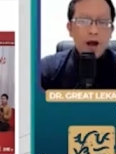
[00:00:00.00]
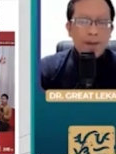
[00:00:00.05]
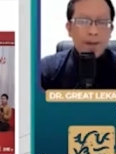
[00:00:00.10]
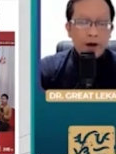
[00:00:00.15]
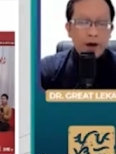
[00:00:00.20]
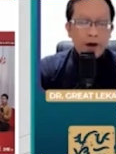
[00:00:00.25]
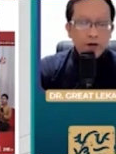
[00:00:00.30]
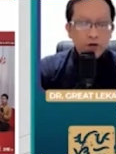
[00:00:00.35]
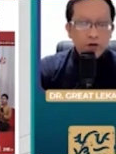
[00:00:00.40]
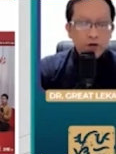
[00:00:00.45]

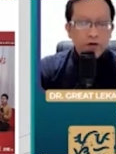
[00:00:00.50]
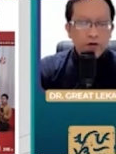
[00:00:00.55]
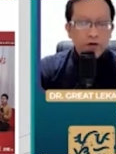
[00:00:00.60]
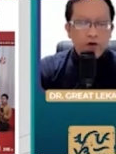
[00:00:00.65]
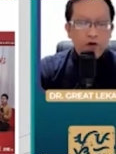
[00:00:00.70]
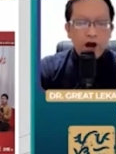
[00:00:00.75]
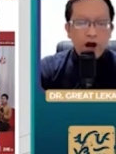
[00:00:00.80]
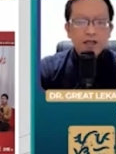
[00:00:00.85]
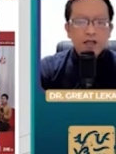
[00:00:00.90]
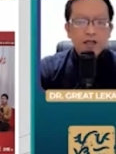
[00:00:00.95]
Apparently, the
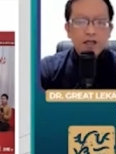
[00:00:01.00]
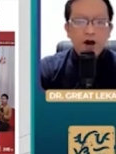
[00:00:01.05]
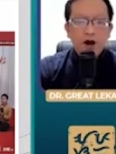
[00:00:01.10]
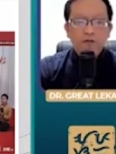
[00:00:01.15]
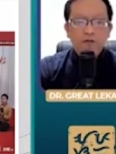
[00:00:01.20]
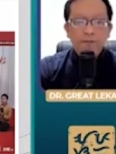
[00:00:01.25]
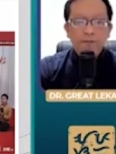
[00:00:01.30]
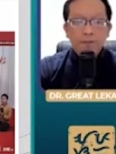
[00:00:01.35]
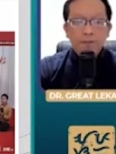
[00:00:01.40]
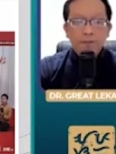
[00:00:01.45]
variety
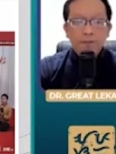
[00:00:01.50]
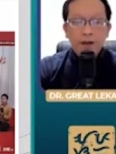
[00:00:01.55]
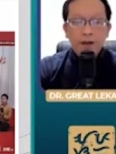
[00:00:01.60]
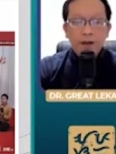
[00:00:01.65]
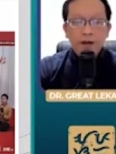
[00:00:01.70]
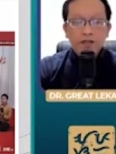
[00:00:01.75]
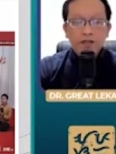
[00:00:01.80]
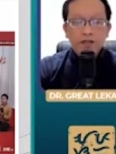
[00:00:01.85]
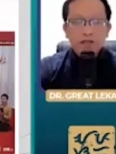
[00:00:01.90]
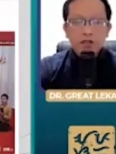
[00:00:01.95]
of Phin
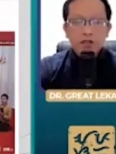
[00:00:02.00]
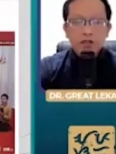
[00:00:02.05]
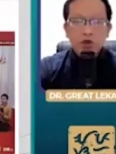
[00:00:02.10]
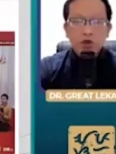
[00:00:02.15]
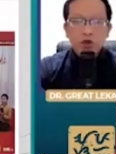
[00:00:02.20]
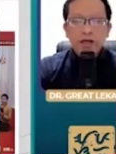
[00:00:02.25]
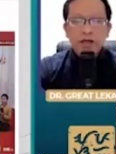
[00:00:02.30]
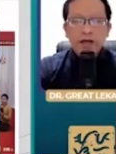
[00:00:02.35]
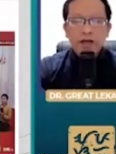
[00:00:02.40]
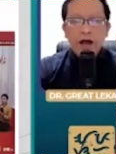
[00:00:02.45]
Pia's
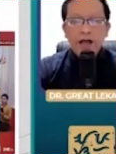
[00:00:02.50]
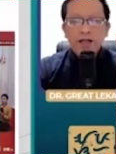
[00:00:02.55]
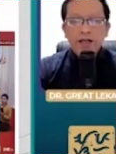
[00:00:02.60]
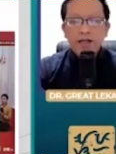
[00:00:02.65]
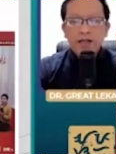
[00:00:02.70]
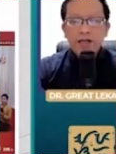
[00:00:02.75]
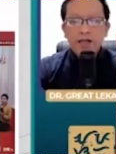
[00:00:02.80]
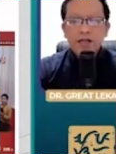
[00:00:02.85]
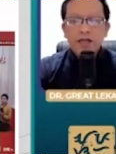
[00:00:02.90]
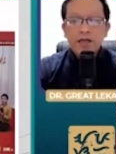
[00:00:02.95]
sonic
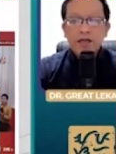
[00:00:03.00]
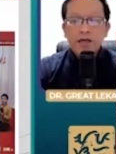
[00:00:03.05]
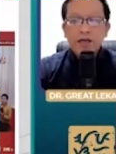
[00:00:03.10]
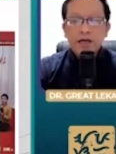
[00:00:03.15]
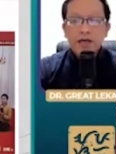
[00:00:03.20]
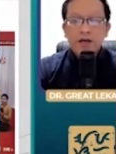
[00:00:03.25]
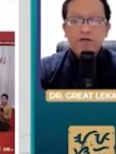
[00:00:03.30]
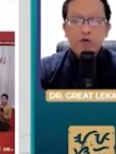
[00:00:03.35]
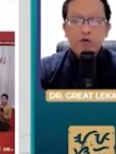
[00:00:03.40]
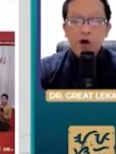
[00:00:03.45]
identity
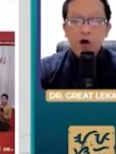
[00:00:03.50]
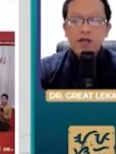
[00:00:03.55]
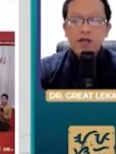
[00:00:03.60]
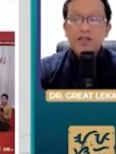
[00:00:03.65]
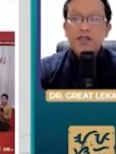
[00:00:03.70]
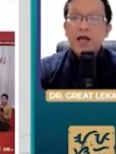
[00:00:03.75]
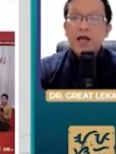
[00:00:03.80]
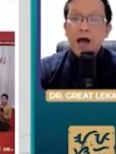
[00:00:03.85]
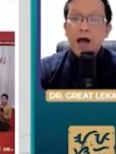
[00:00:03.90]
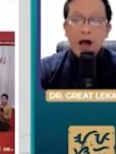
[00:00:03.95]
gives
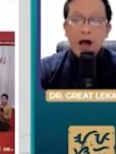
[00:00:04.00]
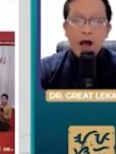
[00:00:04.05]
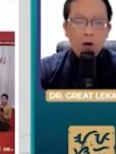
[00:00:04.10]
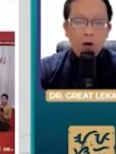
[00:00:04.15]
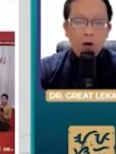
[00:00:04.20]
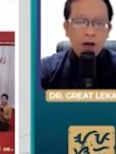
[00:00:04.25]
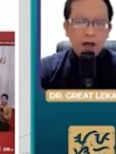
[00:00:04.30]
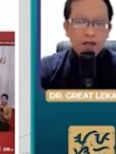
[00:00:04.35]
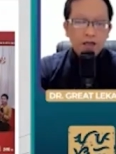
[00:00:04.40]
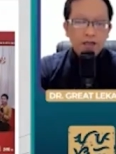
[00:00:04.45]
rise to
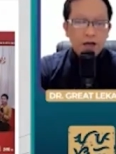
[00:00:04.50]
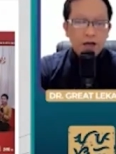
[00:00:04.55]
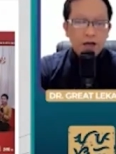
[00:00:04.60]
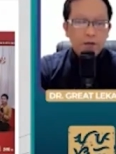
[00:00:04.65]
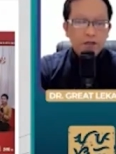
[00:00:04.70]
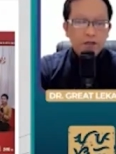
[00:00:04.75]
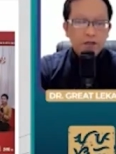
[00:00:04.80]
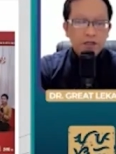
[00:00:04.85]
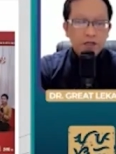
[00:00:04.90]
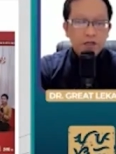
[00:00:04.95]
how Lanna
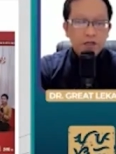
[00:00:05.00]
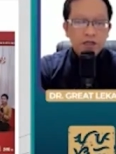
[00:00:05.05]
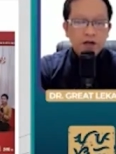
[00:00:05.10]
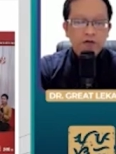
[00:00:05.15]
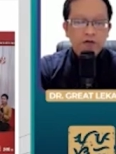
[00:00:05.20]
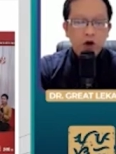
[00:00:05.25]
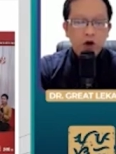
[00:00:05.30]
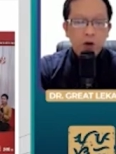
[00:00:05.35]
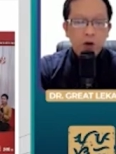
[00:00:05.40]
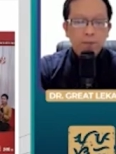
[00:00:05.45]
musicians
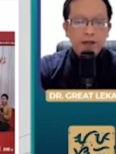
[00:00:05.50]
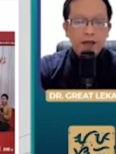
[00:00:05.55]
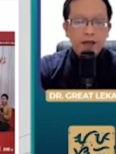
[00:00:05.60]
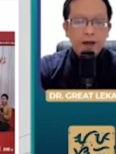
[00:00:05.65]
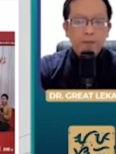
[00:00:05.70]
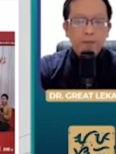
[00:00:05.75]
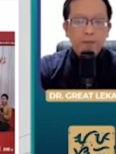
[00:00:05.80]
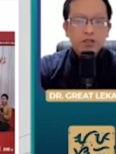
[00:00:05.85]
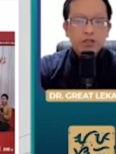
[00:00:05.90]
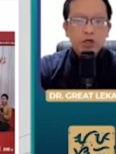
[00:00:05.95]
develop
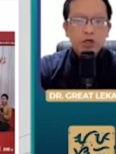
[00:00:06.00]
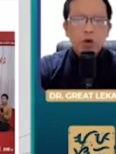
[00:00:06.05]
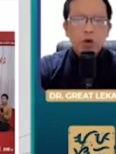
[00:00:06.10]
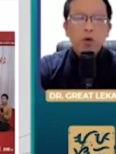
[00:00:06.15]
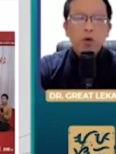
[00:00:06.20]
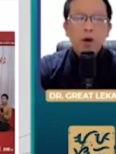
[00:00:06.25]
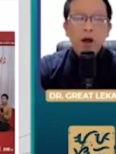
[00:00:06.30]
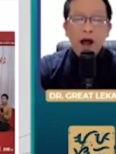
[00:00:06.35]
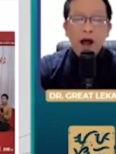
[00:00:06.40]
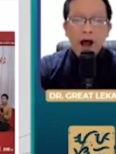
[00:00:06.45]
their
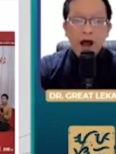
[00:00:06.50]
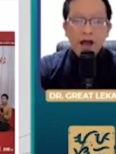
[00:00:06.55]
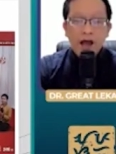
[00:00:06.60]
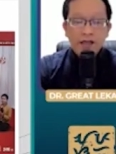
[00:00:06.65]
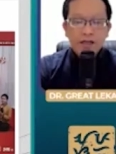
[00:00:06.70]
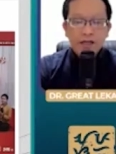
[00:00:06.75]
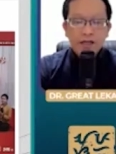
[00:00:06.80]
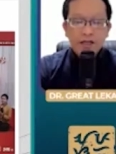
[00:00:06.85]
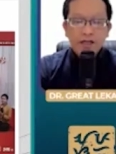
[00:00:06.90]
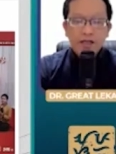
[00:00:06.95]
musical
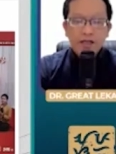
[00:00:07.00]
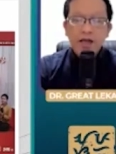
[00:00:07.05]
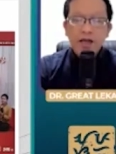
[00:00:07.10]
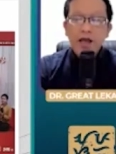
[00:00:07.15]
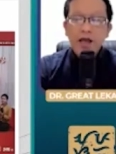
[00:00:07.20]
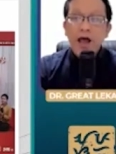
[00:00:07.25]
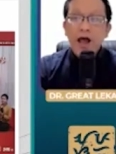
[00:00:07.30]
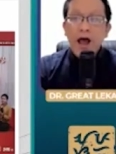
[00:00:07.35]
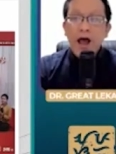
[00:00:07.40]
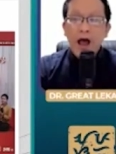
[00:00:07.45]
identity
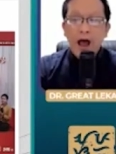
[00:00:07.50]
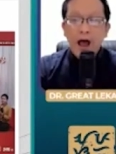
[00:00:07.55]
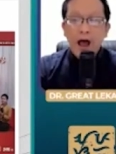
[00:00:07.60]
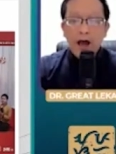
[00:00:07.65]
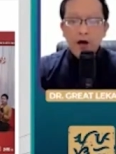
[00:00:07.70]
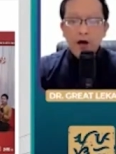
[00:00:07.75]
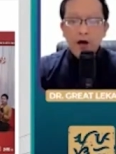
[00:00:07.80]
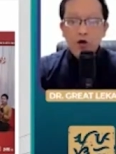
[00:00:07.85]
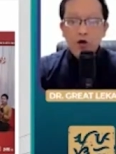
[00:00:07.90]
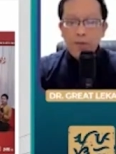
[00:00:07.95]

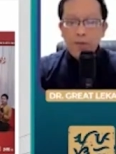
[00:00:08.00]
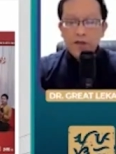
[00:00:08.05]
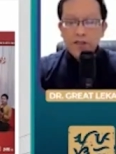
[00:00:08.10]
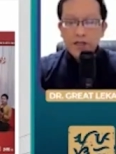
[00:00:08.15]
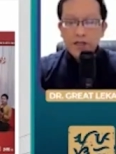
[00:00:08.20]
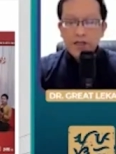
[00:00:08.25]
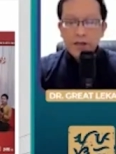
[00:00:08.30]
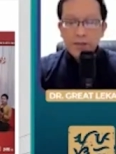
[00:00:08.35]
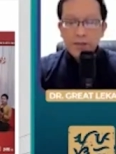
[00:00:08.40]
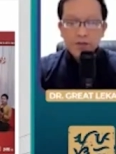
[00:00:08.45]
and
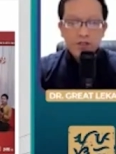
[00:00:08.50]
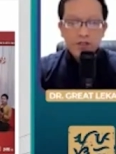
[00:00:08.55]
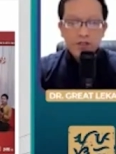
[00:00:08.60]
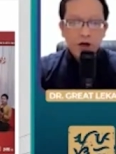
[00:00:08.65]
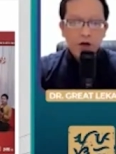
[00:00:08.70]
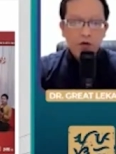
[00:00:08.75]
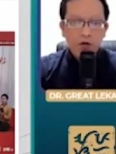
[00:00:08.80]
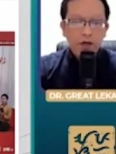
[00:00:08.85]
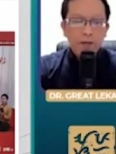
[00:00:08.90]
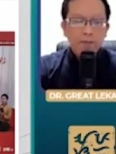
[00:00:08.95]
represent
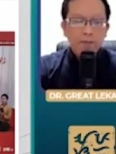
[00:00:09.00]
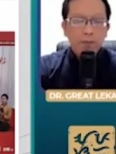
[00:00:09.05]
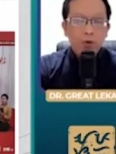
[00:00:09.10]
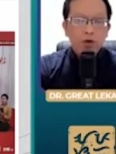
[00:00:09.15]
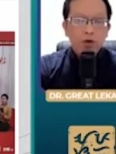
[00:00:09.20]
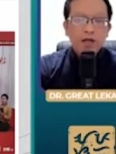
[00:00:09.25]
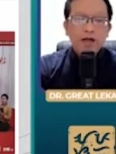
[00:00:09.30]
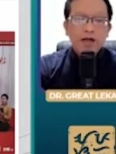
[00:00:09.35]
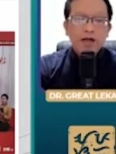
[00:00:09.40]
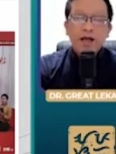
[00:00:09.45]
themselves in
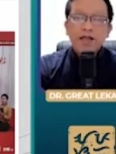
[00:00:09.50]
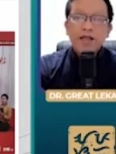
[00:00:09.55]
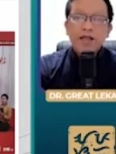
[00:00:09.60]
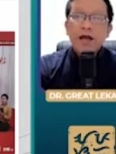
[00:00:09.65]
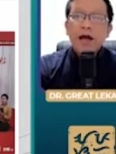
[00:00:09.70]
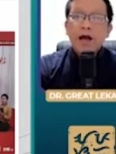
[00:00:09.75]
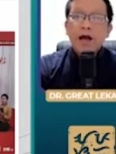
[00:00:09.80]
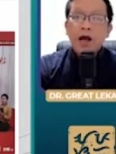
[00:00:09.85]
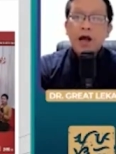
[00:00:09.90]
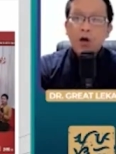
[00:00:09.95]
modern
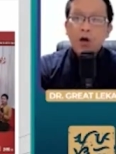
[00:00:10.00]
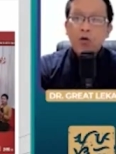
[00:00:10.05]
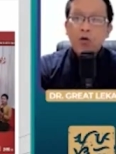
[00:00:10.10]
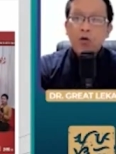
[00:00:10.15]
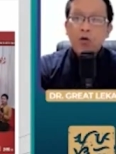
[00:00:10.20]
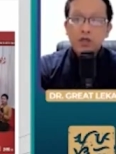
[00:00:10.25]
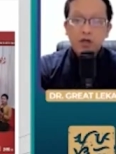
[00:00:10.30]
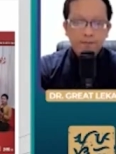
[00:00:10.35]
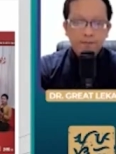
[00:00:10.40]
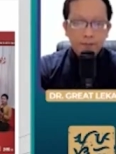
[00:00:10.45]
Lanna
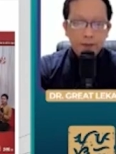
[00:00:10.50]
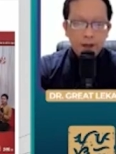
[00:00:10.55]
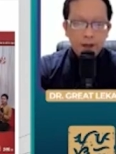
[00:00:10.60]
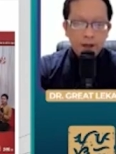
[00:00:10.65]
culture.